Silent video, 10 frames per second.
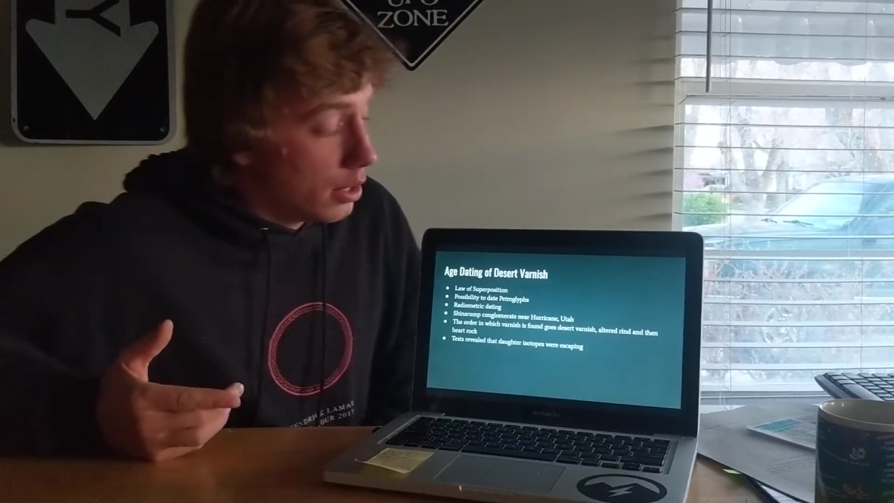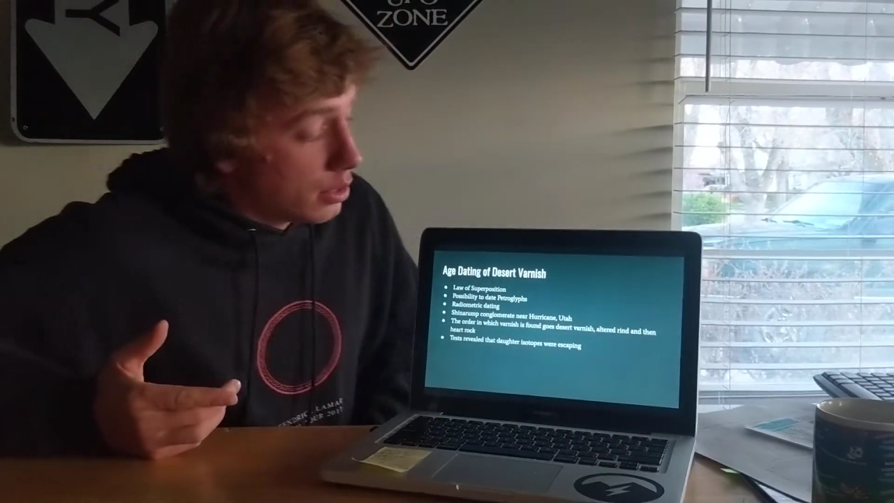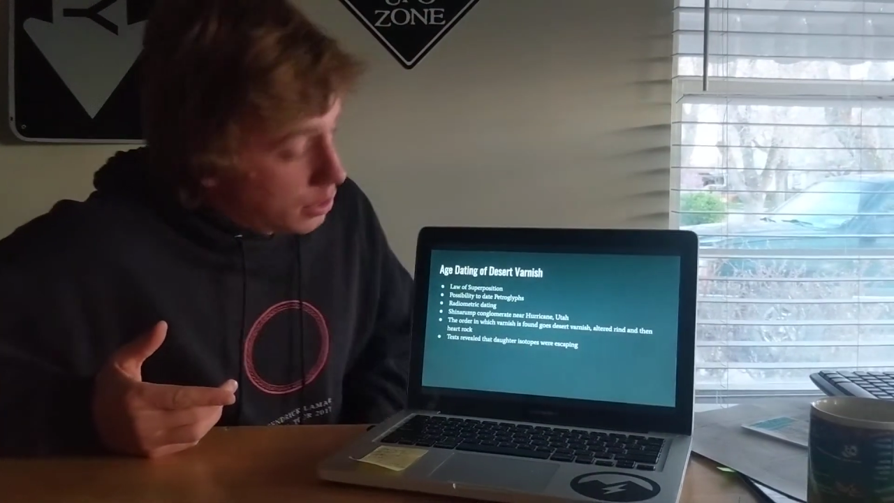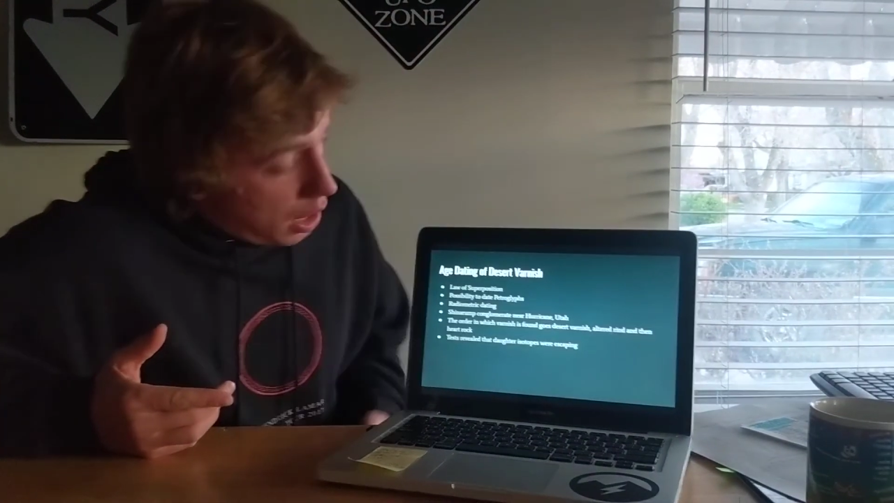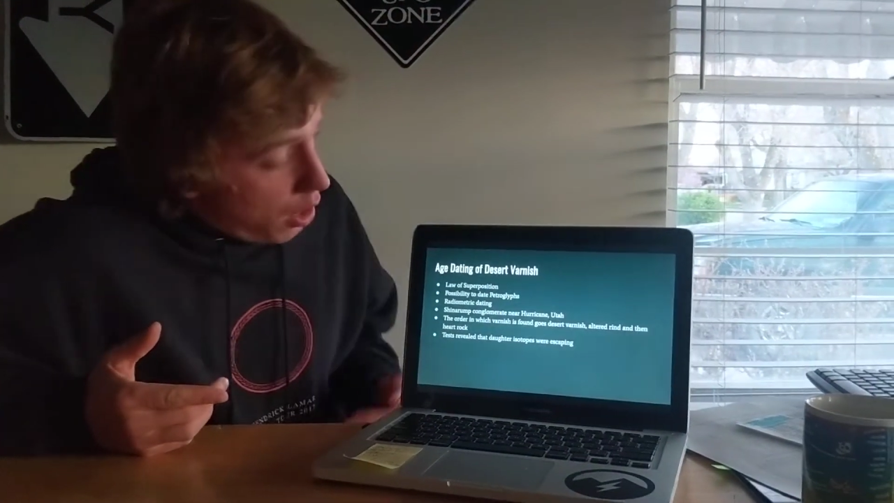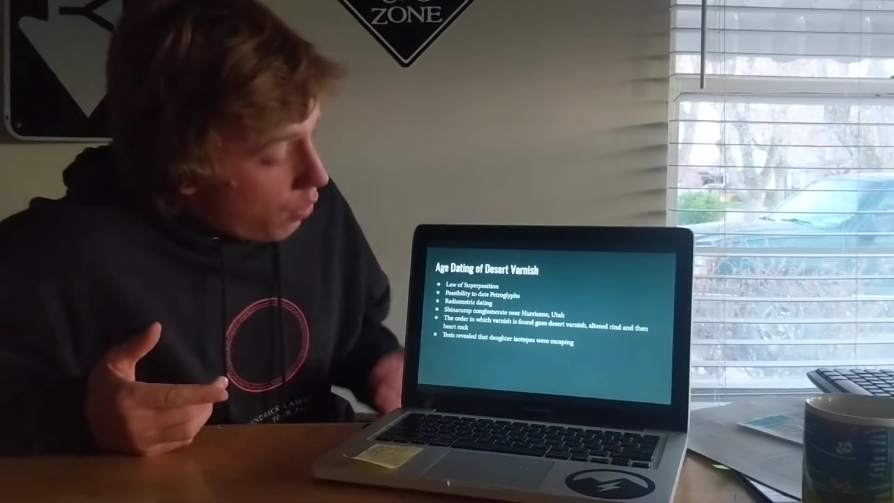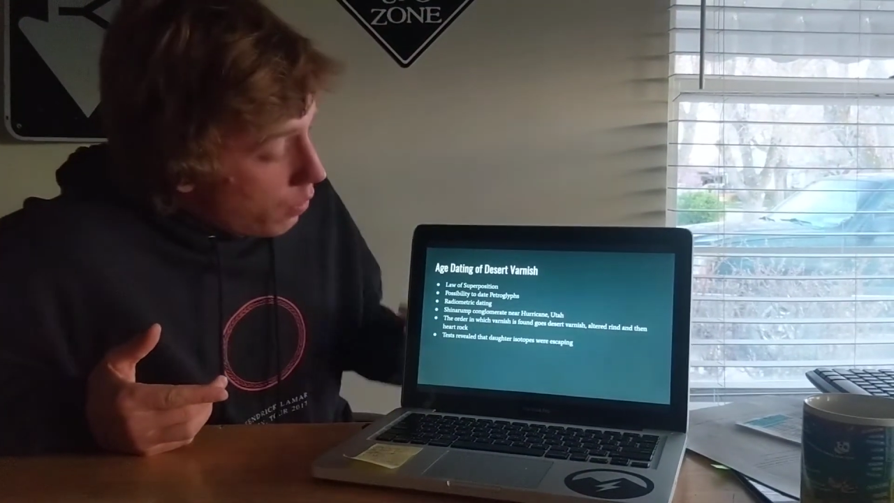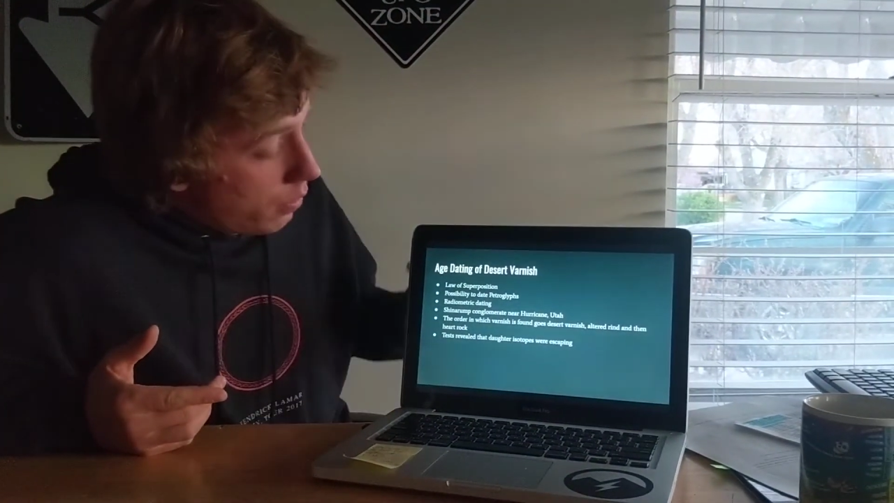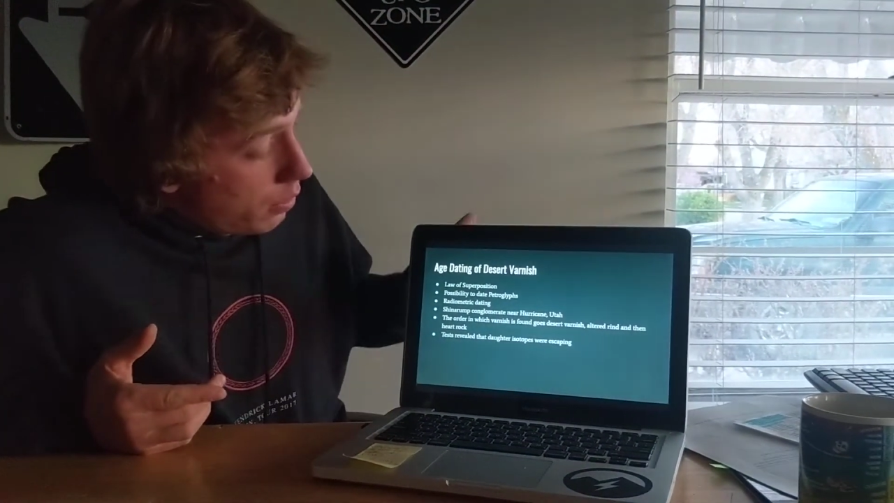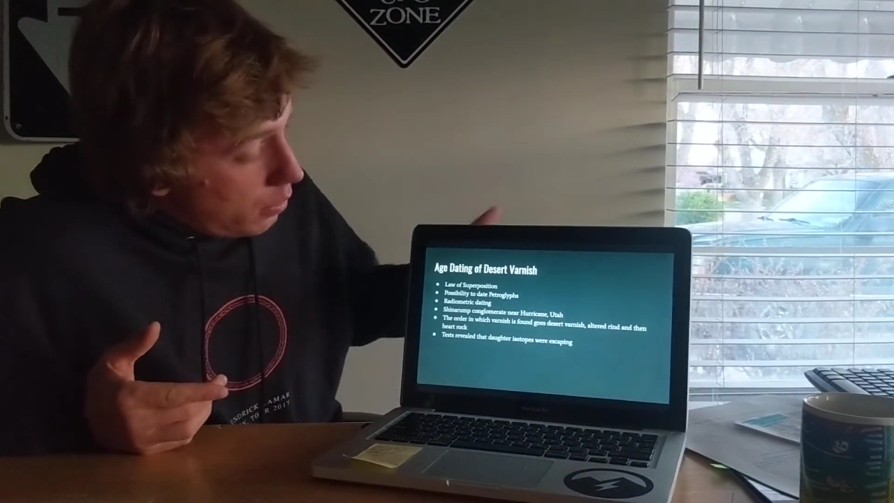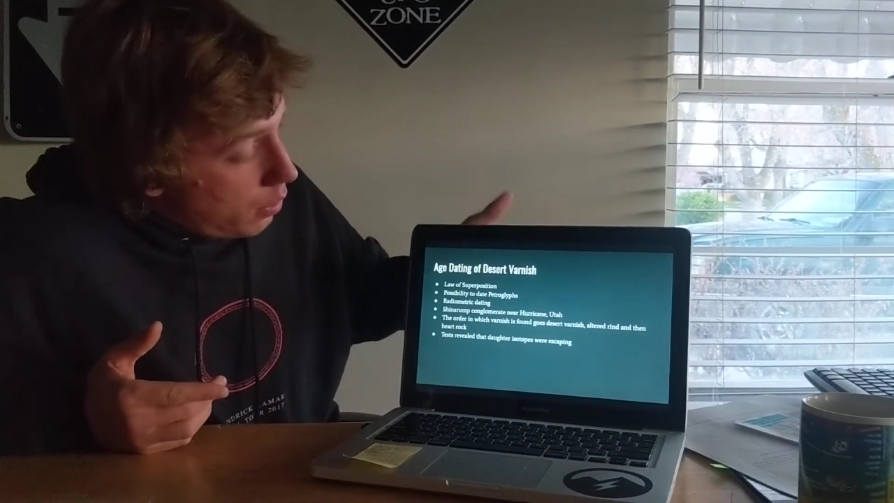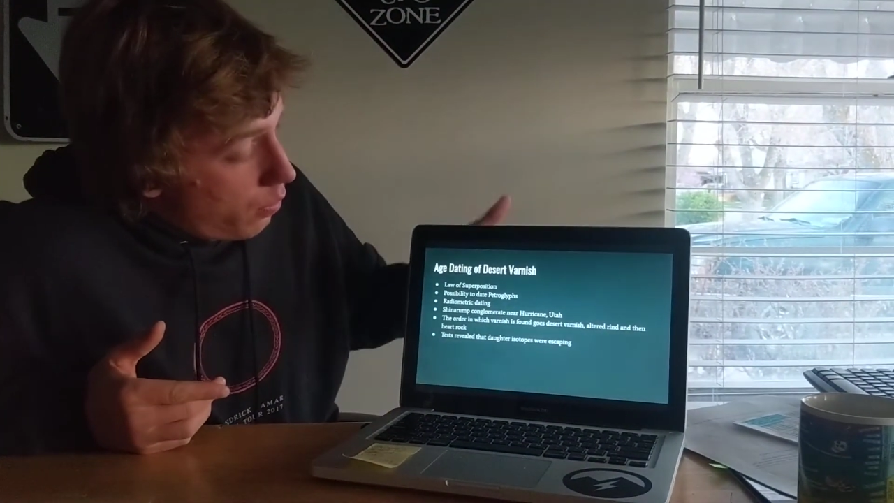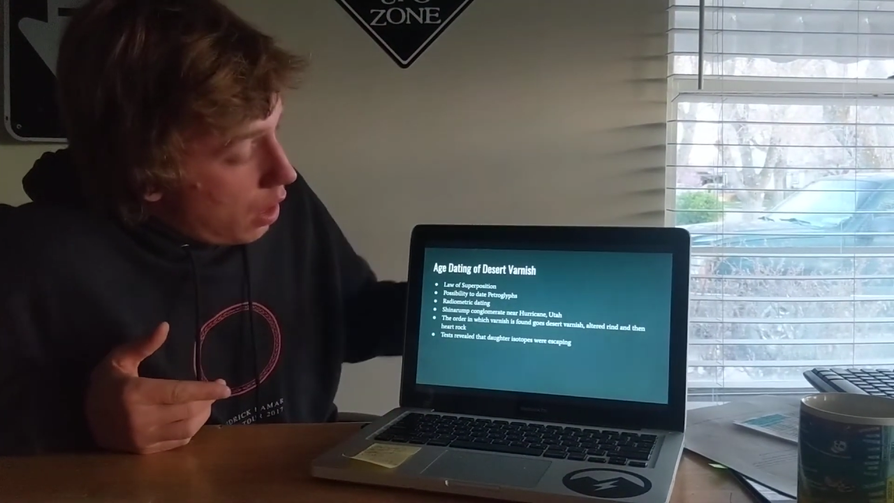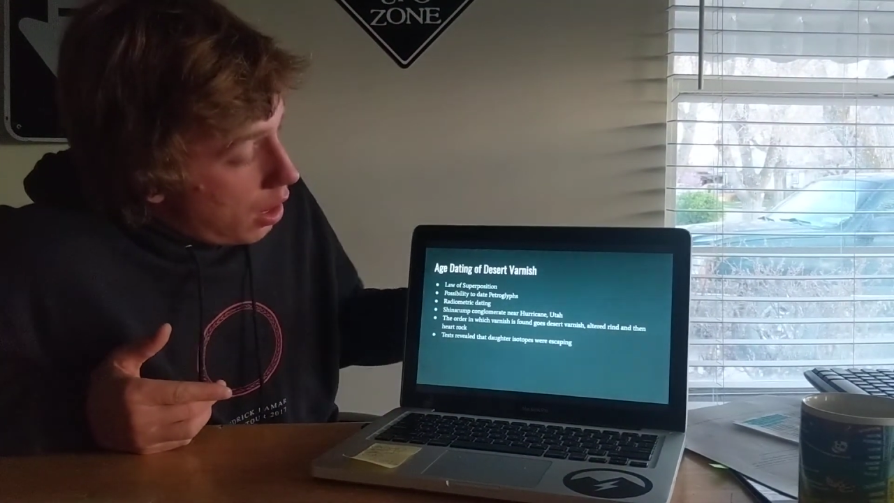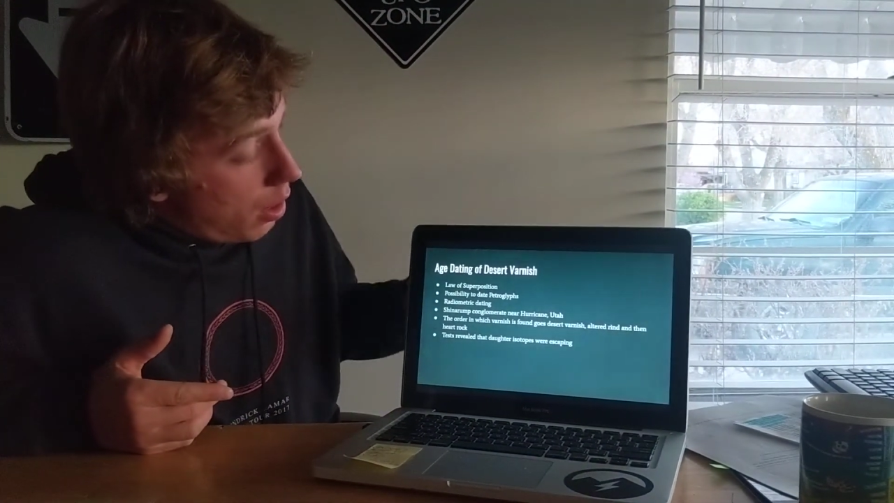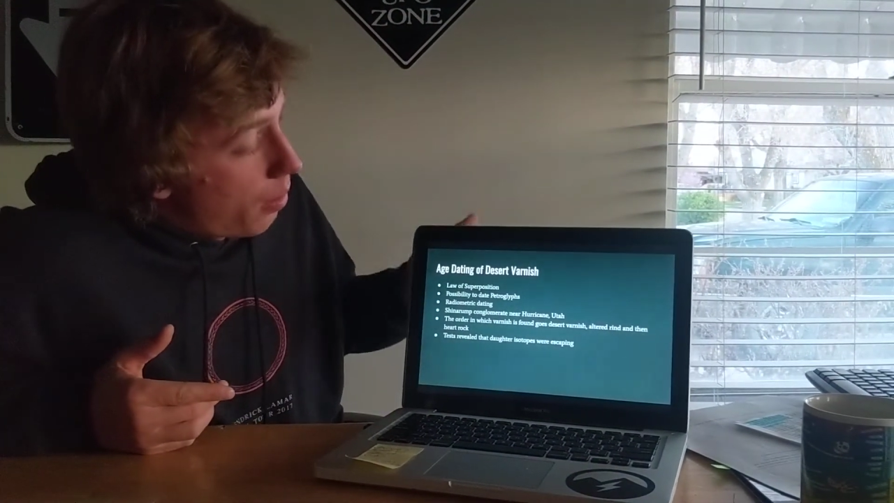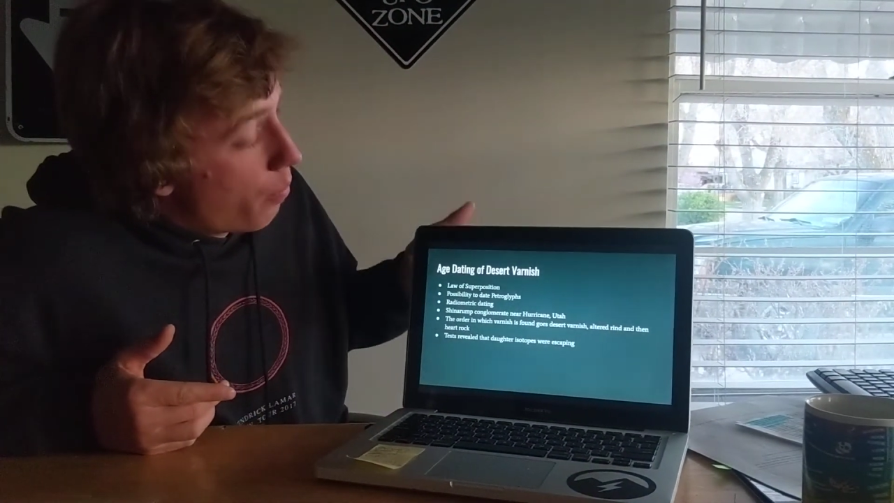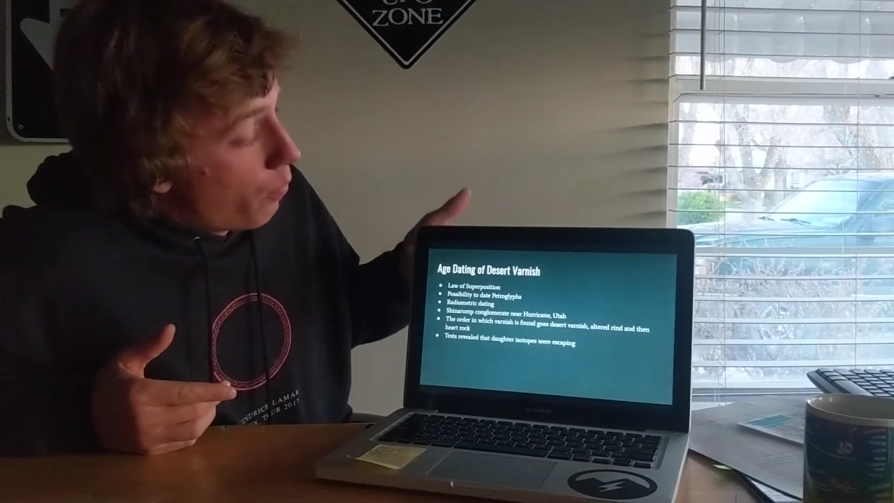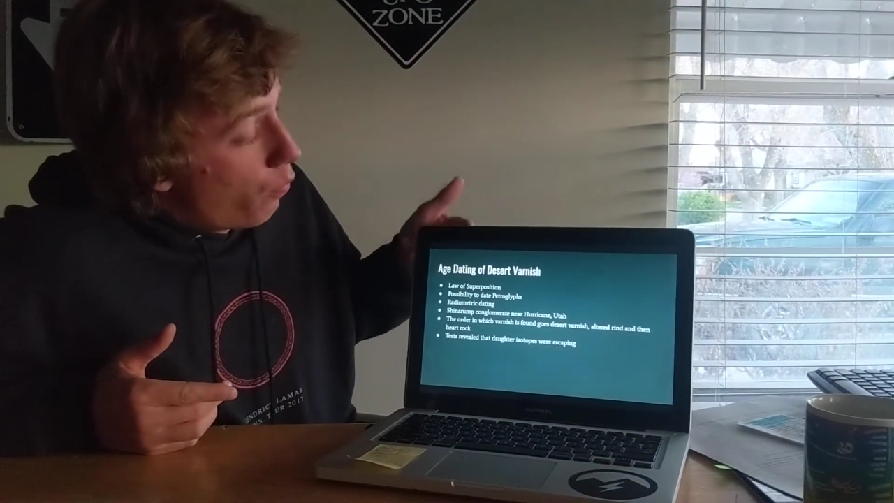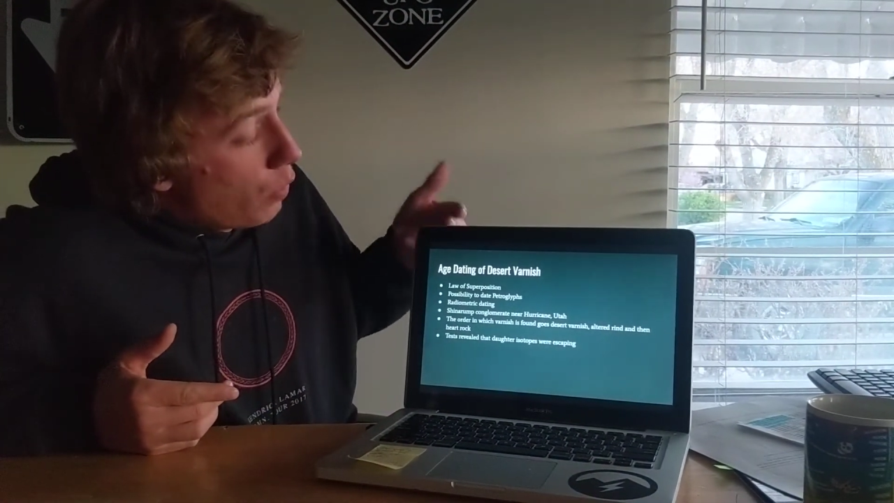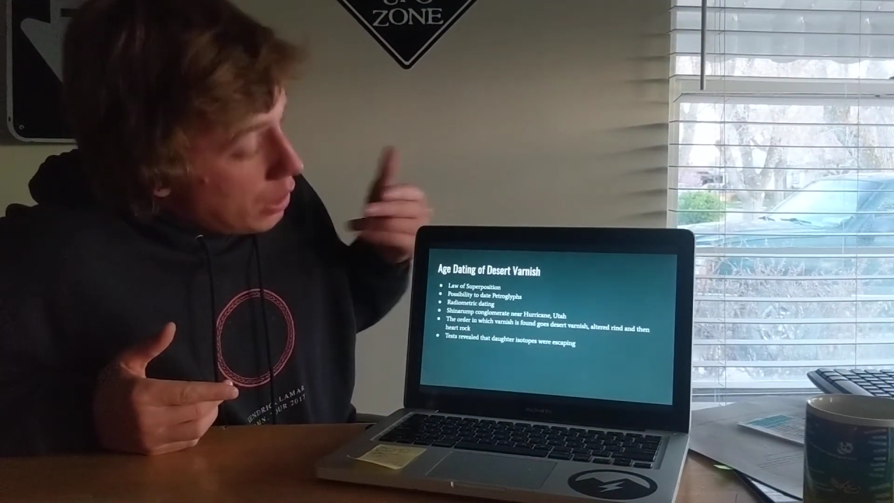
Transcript: So we